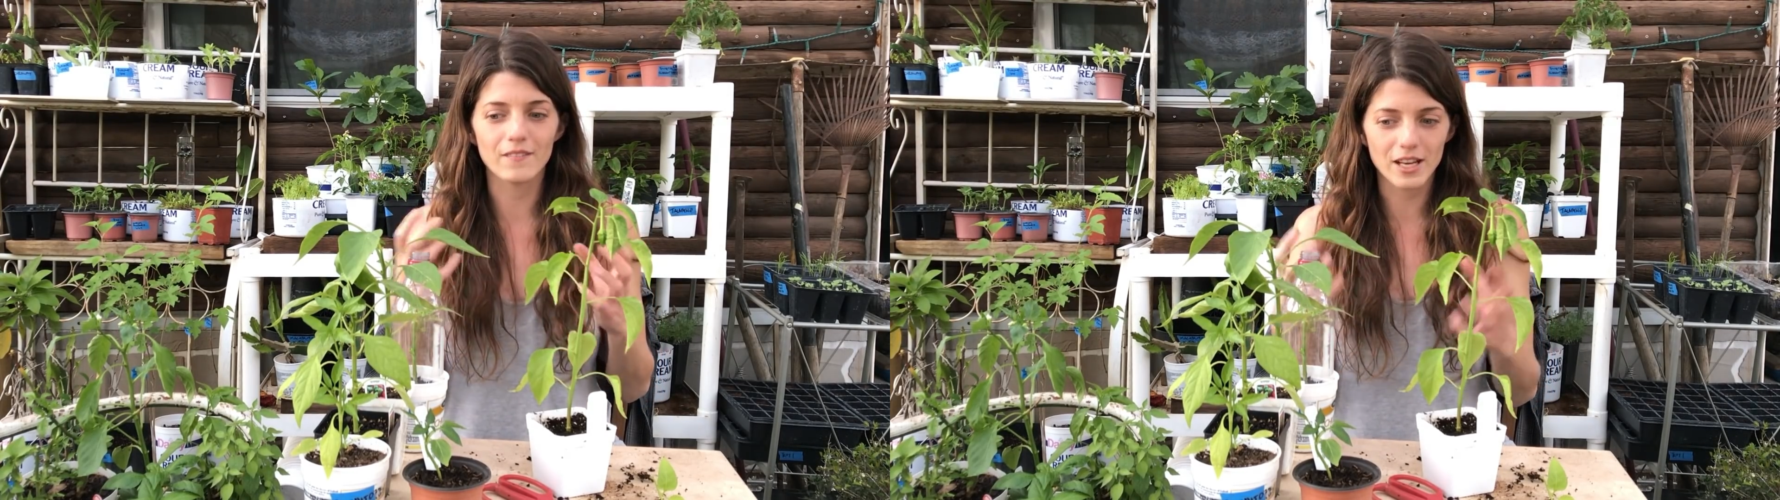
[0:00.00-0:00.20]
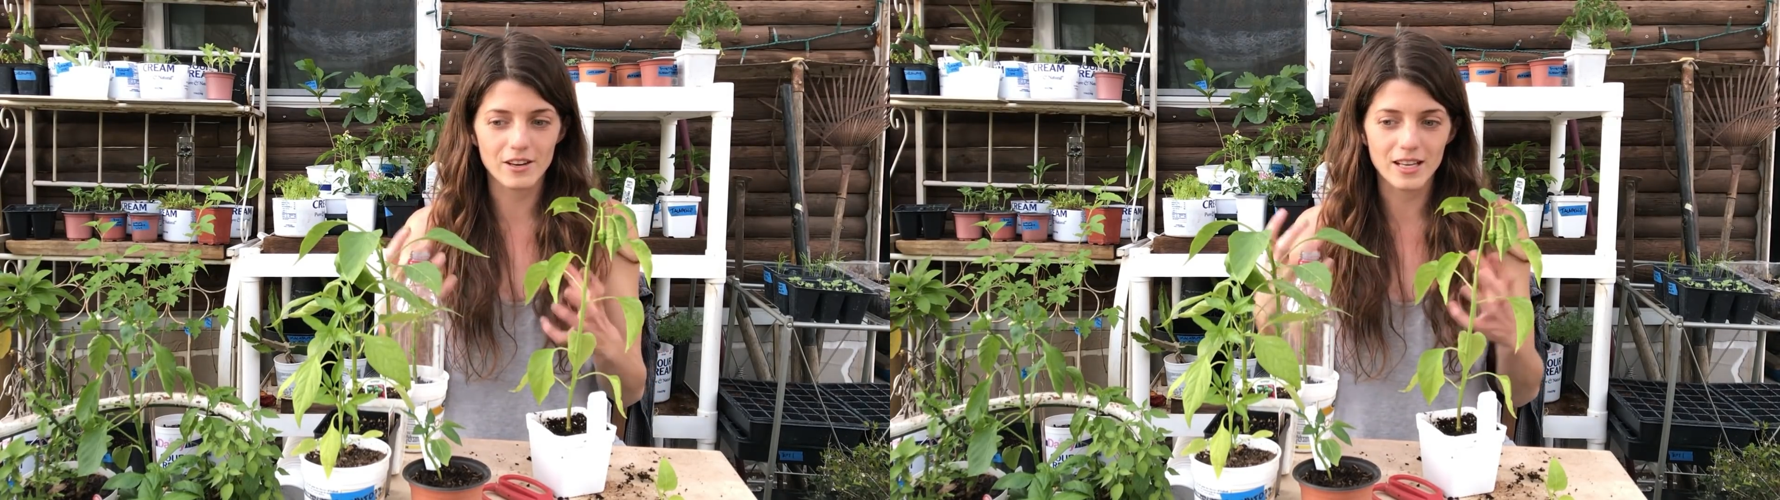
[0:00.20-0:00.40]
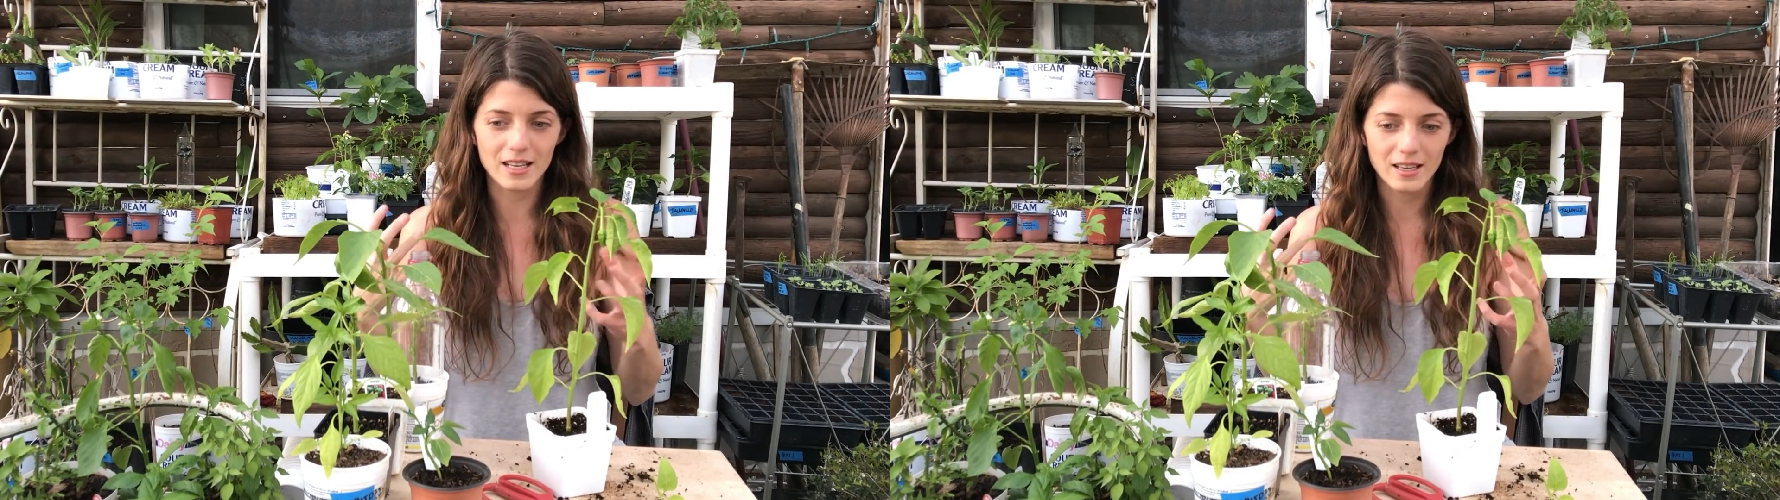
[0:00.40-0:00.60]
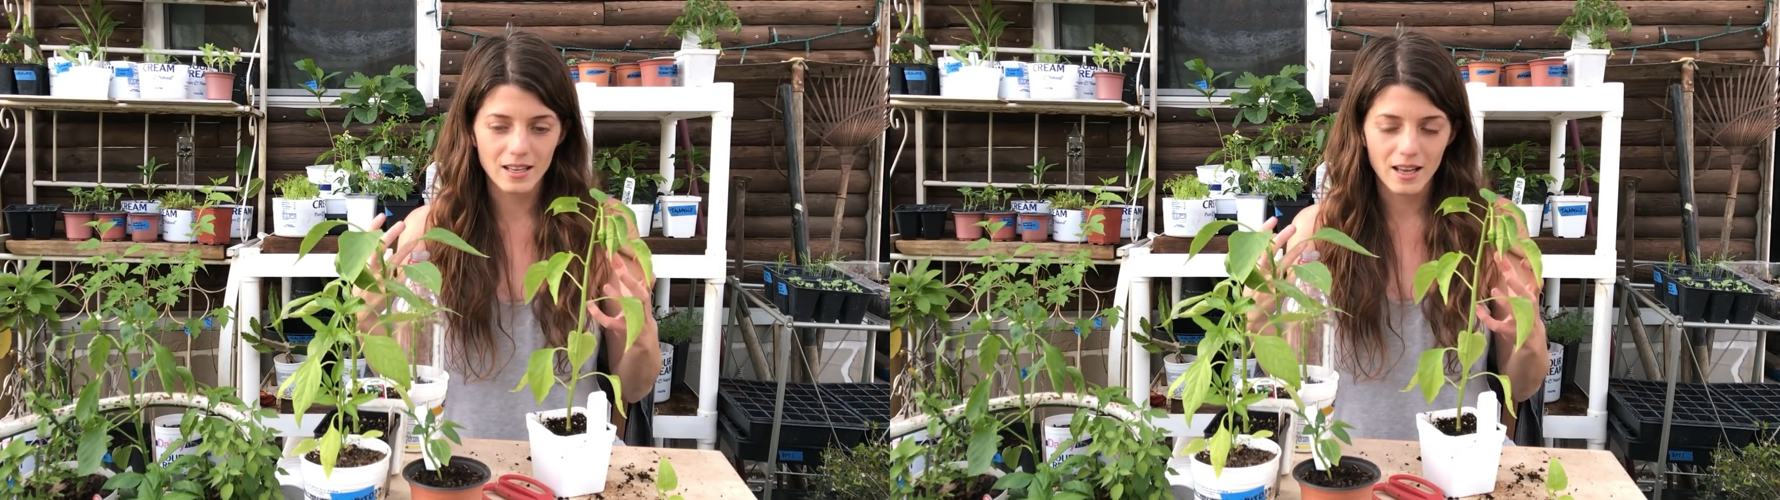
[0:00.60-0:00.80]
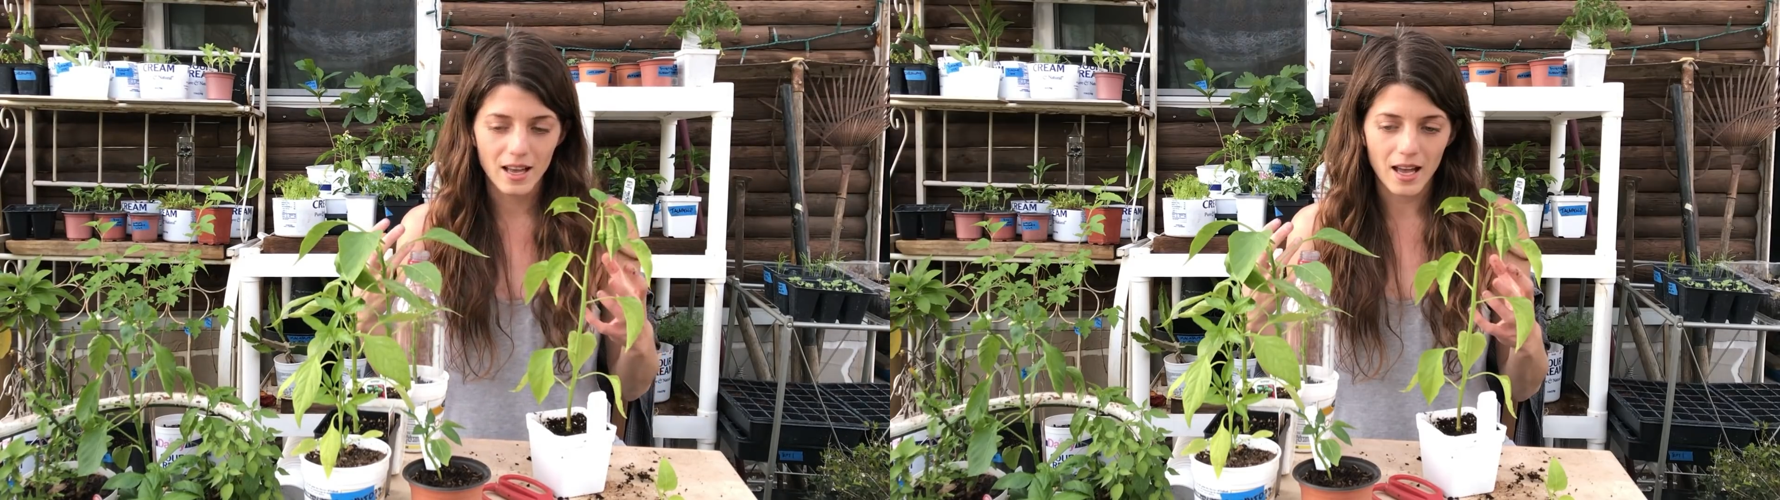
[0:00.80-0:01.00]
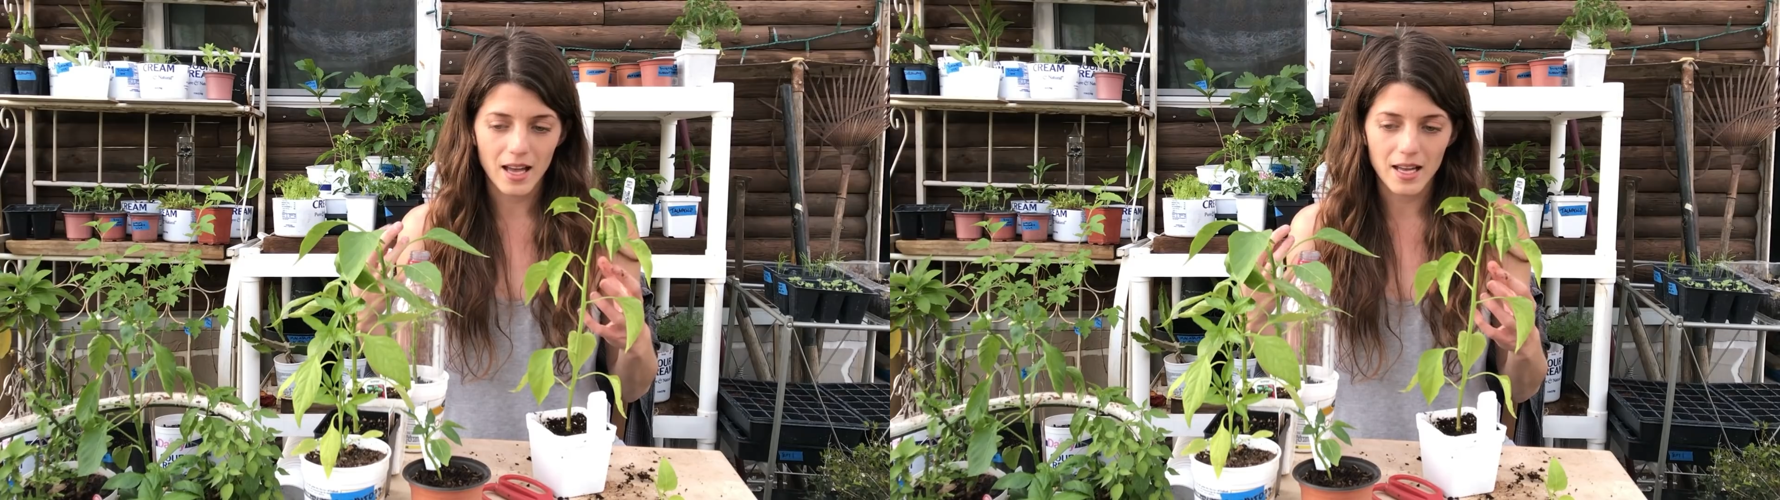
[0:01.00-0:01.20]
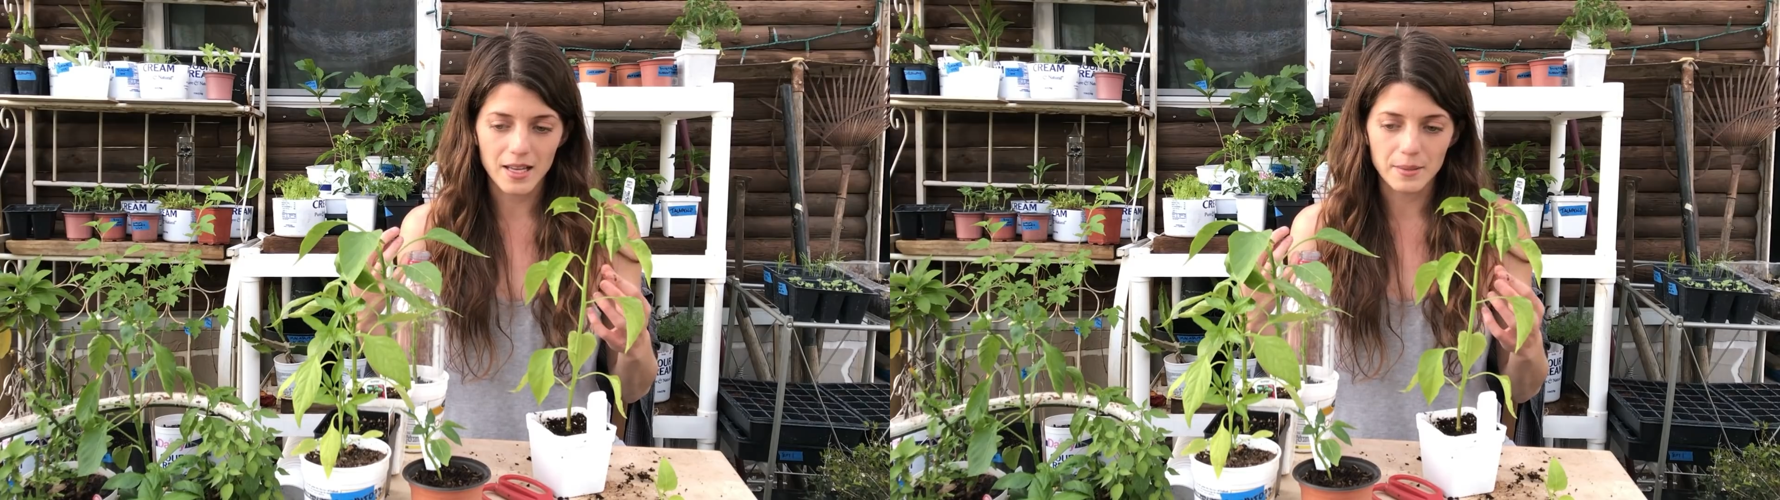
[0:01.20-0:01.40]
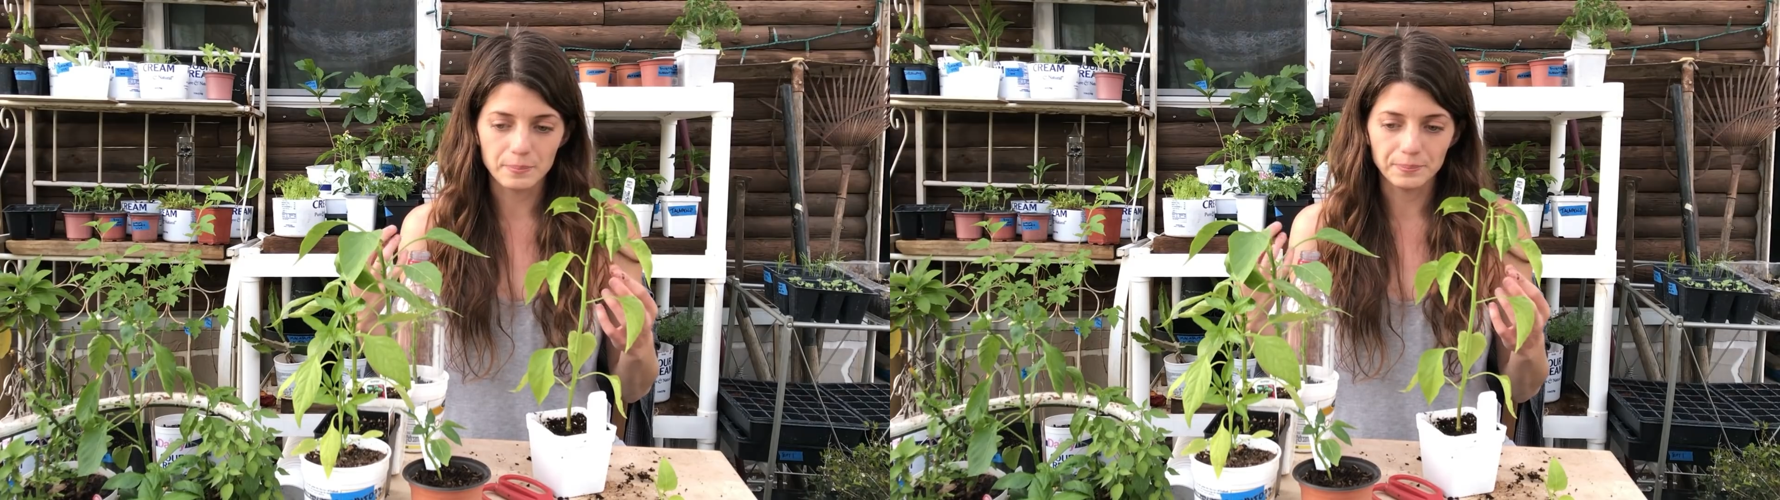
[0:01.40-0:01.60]
very
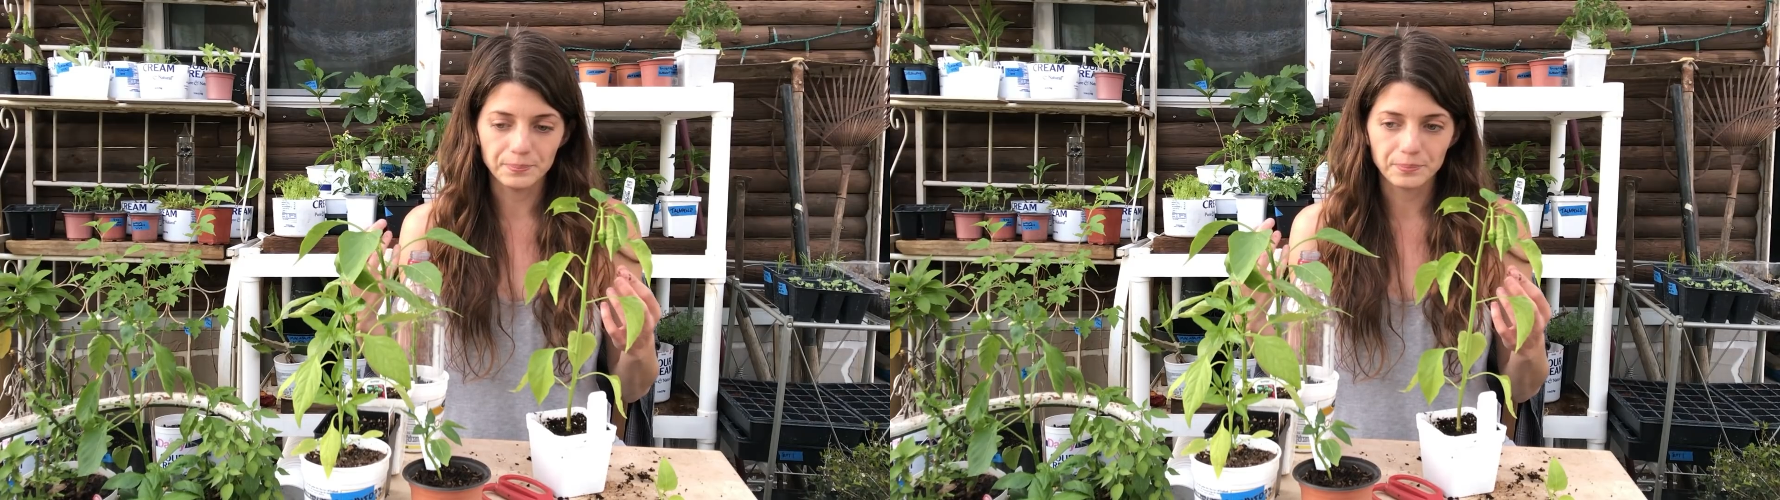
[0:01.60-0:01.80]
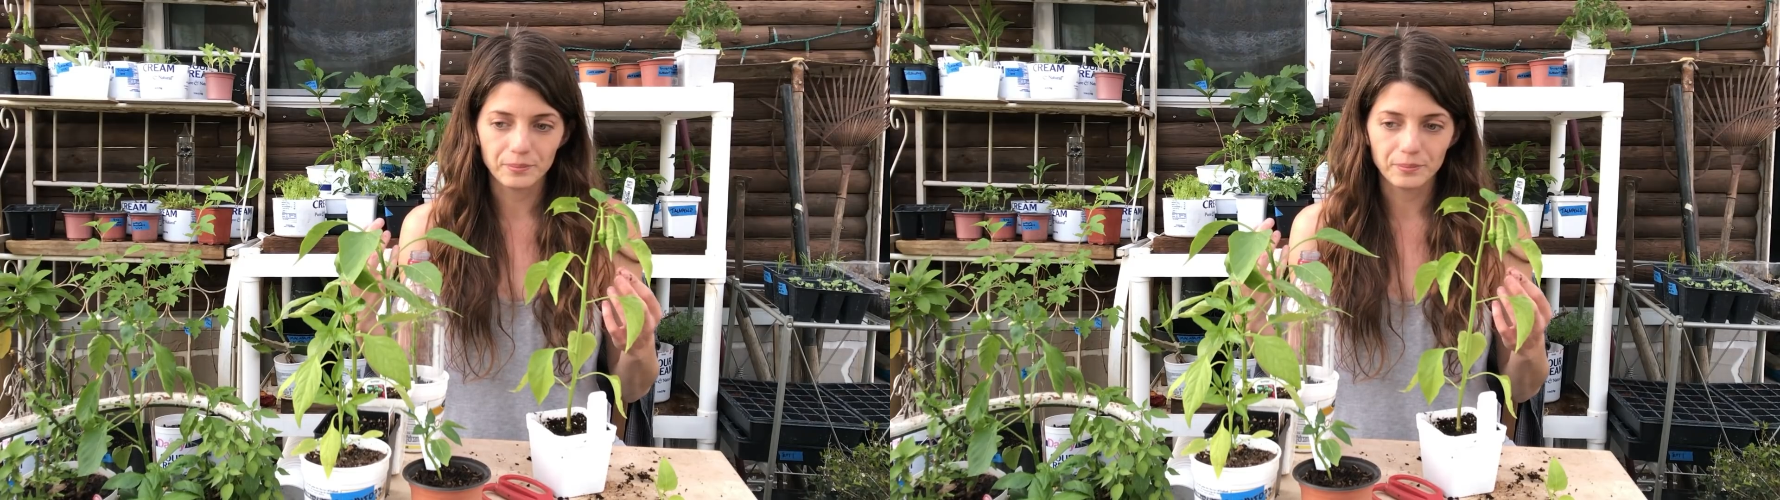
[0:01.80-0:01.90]
um,